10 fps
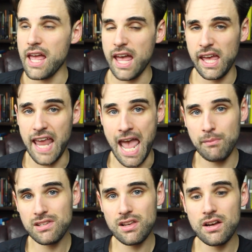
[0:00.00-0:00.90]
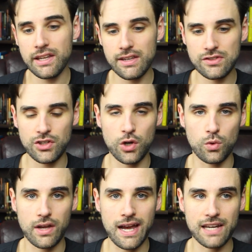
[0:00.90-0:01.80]
And Amazon has, you
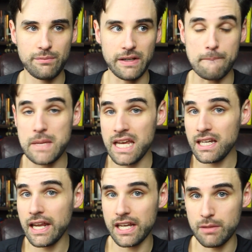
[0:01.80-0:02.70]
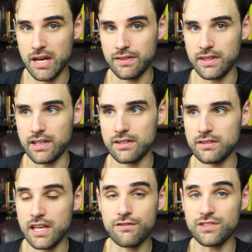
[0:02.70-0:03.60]
know, kind of been opinionated about
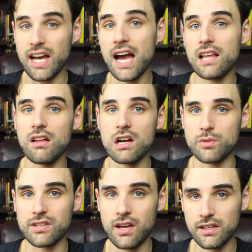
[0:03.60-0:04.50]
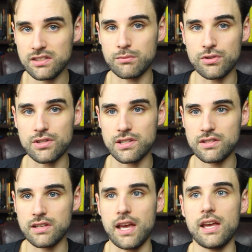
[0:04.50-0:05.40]
this. They've dialogued with customers to
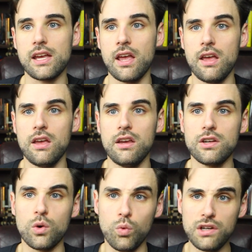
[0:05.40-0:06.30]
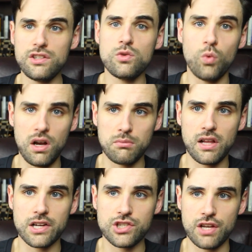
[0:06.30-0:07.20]
say, you know, what do you want
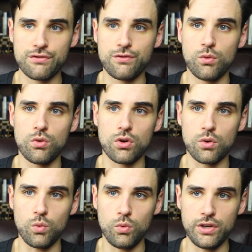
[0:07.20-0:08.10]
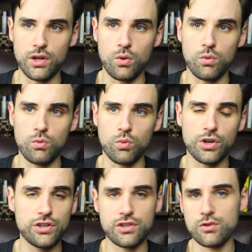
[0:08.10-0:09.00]
blockchain for? You know,
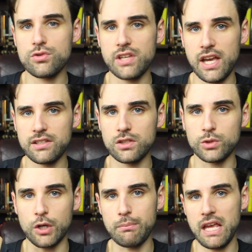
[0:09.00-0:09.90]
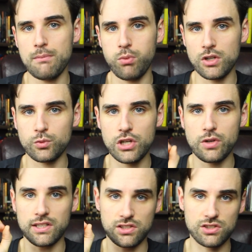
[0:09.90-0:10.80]
what are your use cases? What are your pain points? What are you
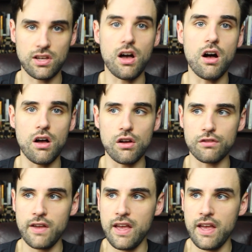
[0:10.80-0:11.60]
trying to solve?